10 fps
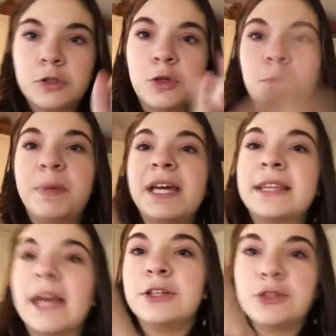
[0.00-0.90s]
So big
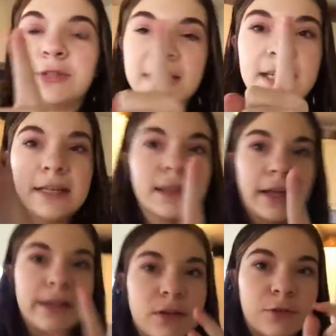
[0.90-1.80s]
thank you to Eat
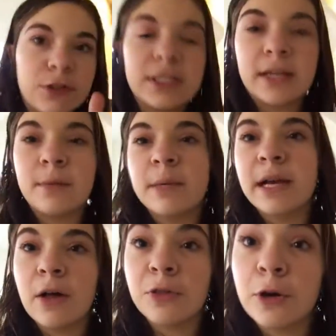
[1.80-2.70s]
Enlightened for sending
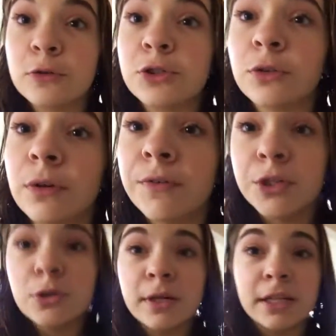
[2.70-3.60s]
me out those to
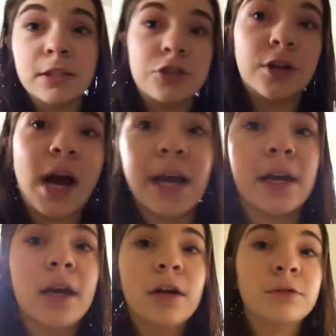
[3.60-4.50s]
review and to try.
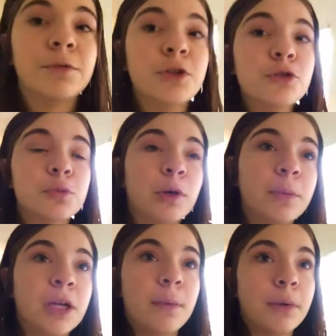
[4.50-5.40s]
Reviews will
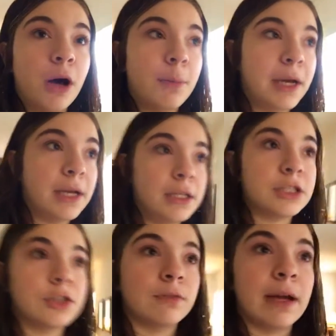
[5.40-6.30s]
be up on my
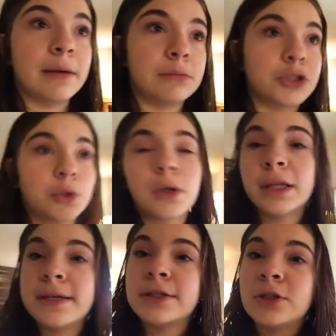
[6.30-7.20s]
Instagram
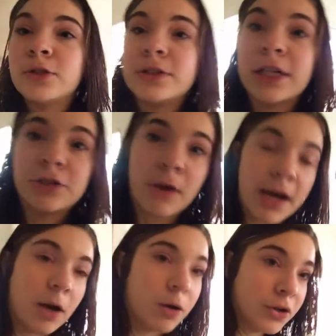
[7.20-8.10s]
shortly as soon as I
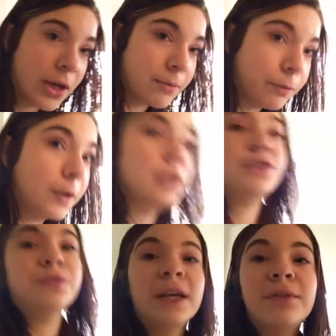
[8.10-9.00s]
try all of them for
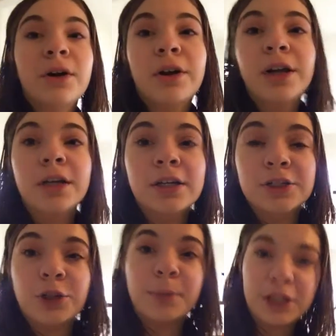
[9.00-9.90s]
each flavor.
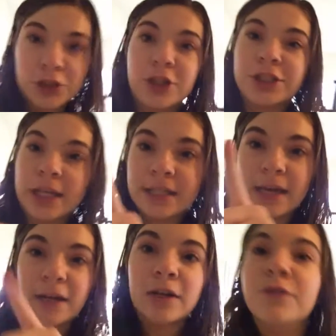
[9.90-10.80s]
So make sure to check
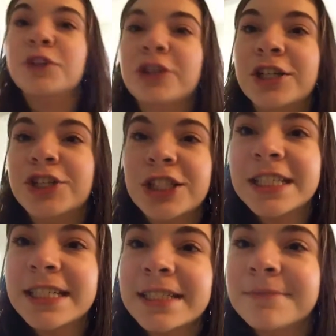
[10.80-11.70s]
that out if you're
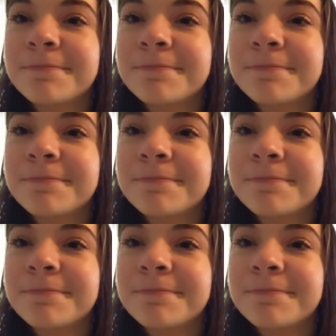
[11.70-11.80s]
interested.